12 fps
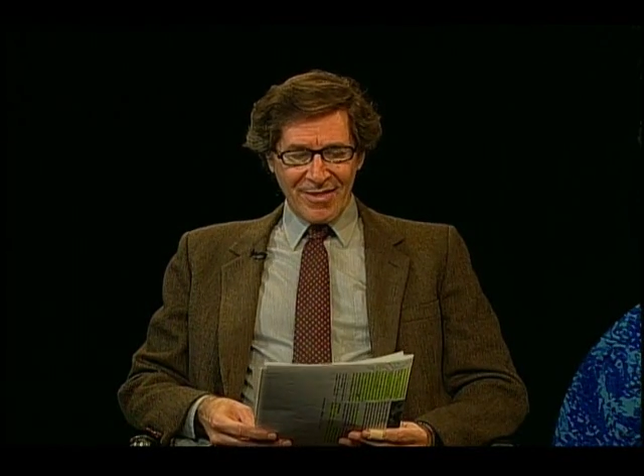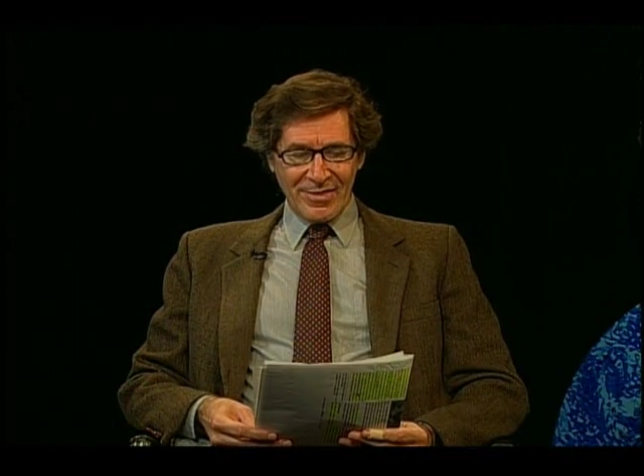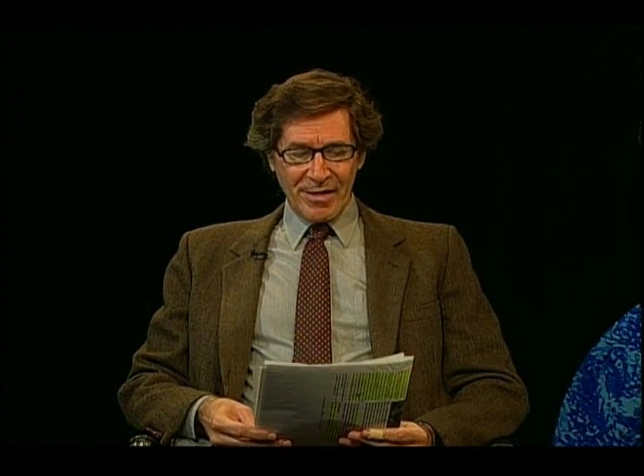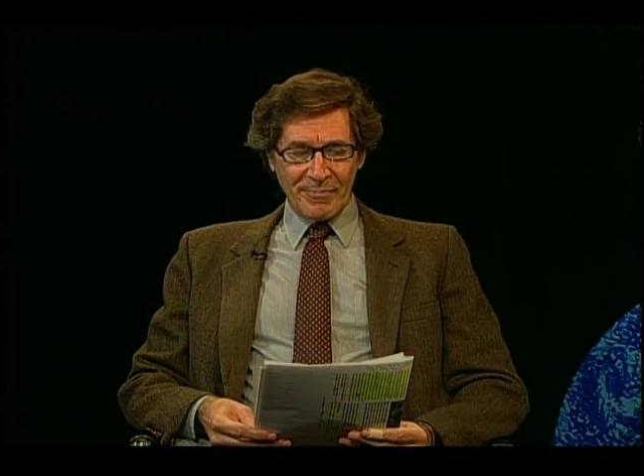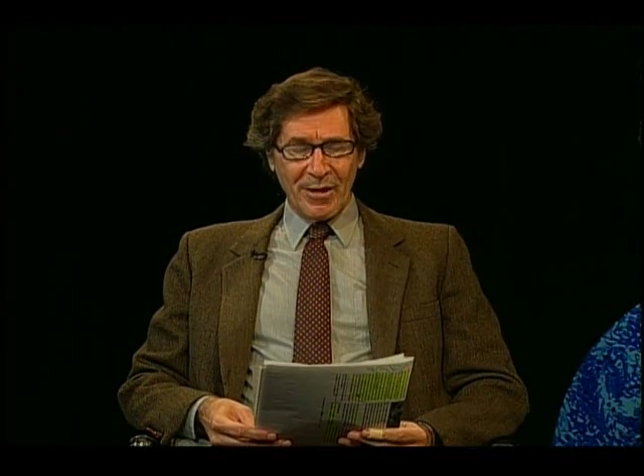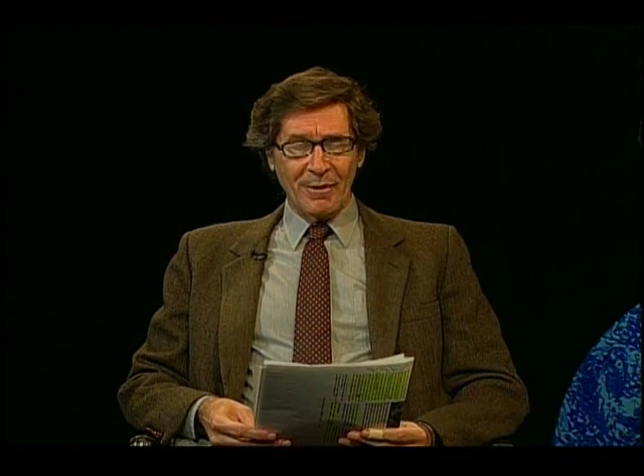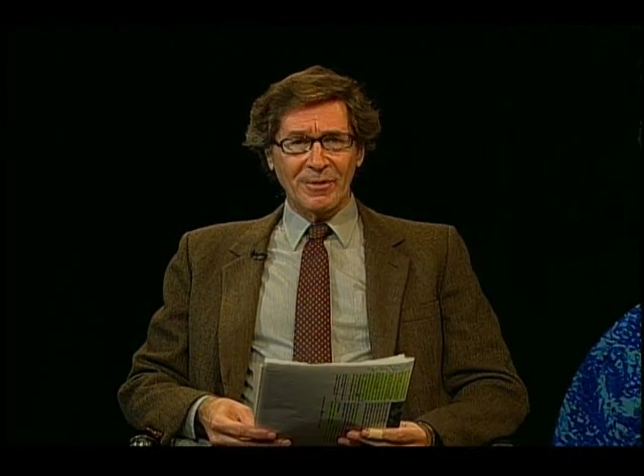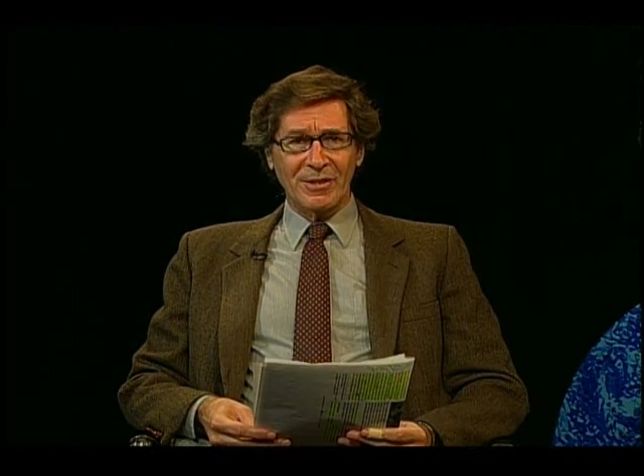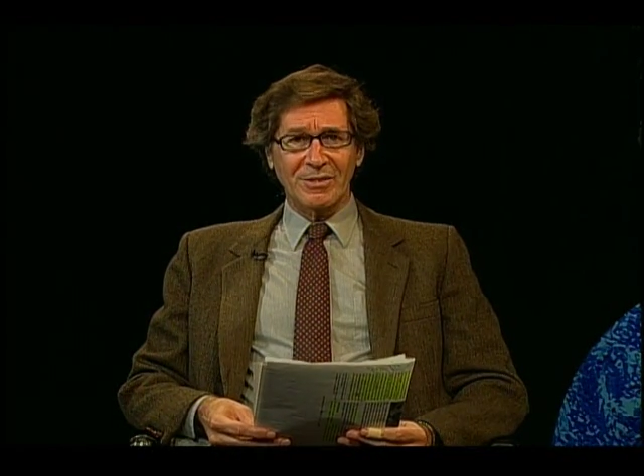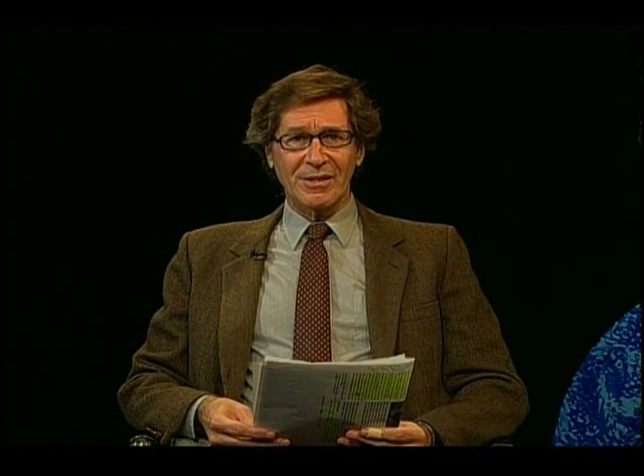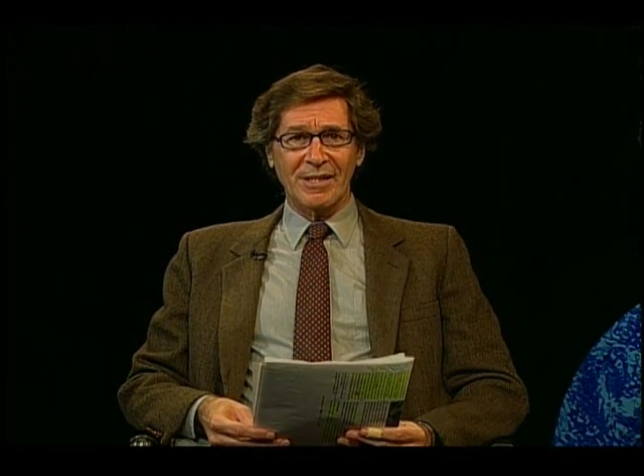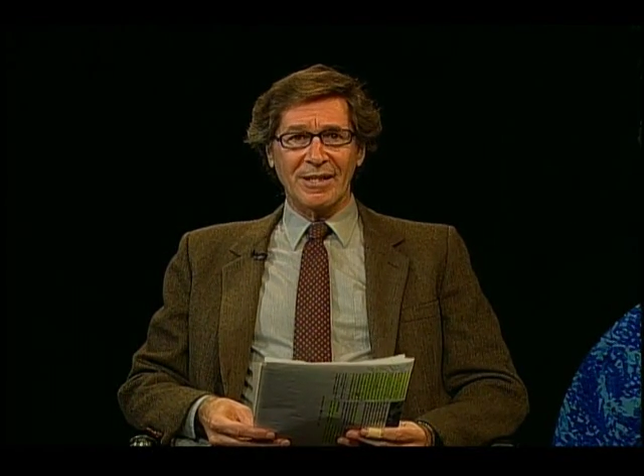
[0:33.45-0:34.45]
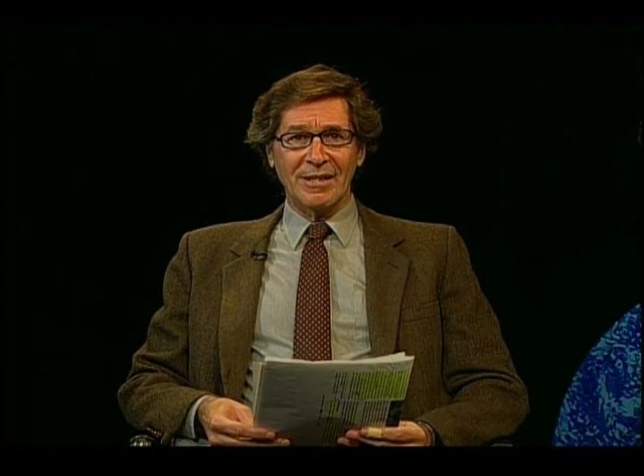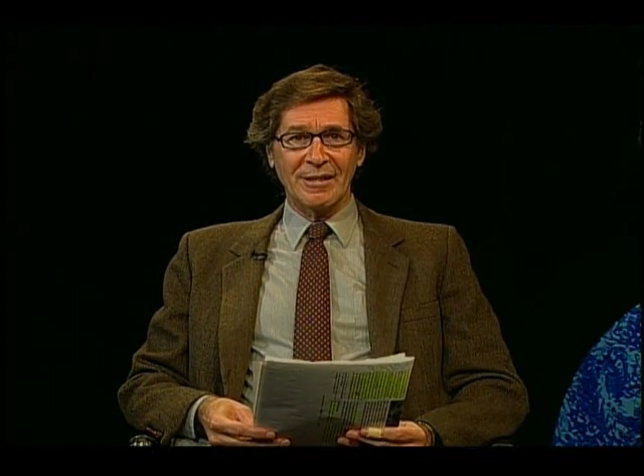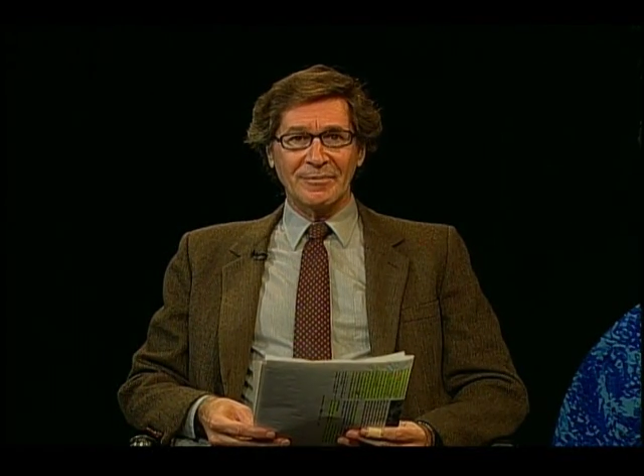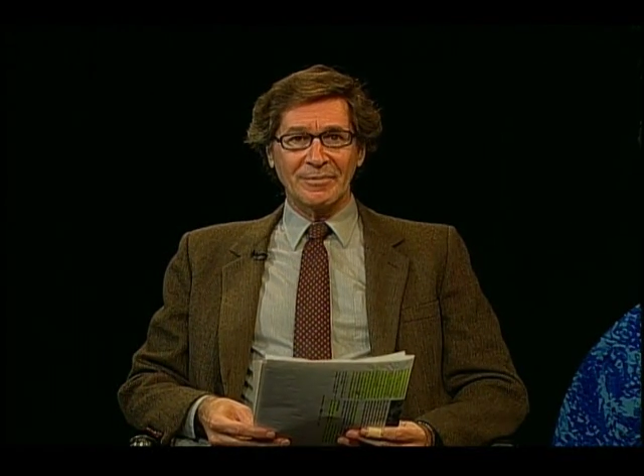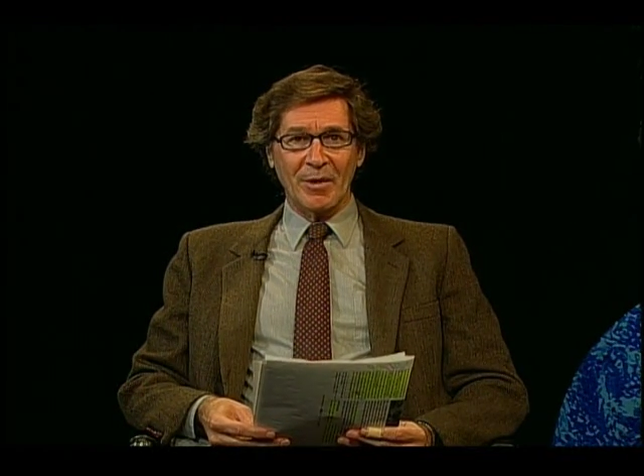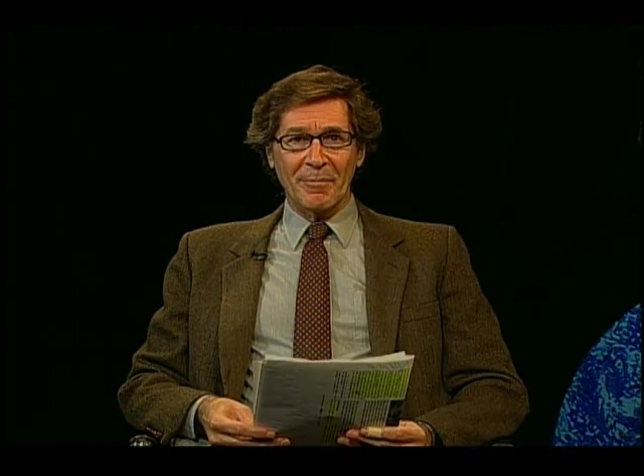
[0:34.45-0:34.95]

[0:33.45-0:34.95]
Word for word: They published um, a